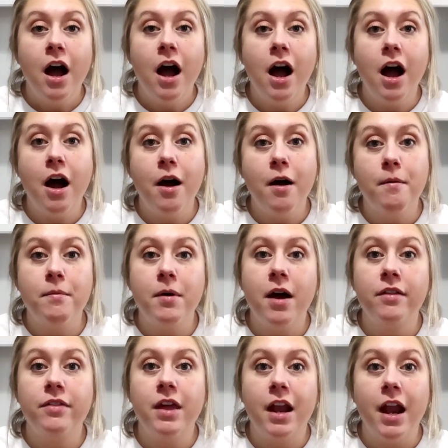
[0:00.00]

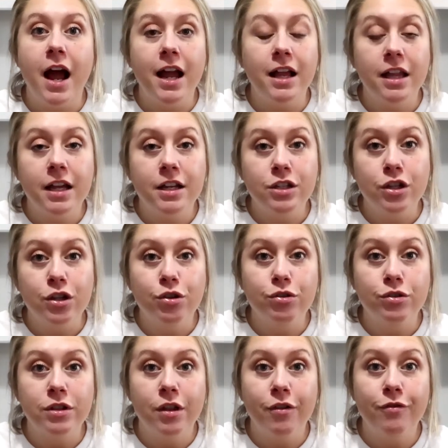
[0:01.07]
that I like to
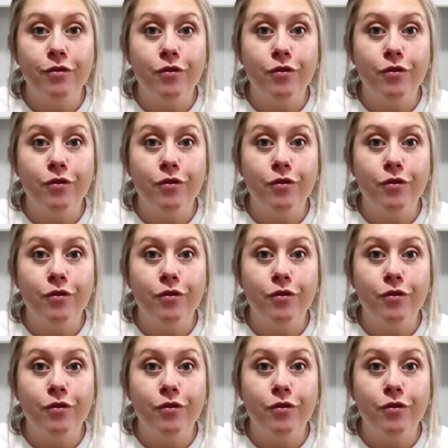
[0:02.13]
use them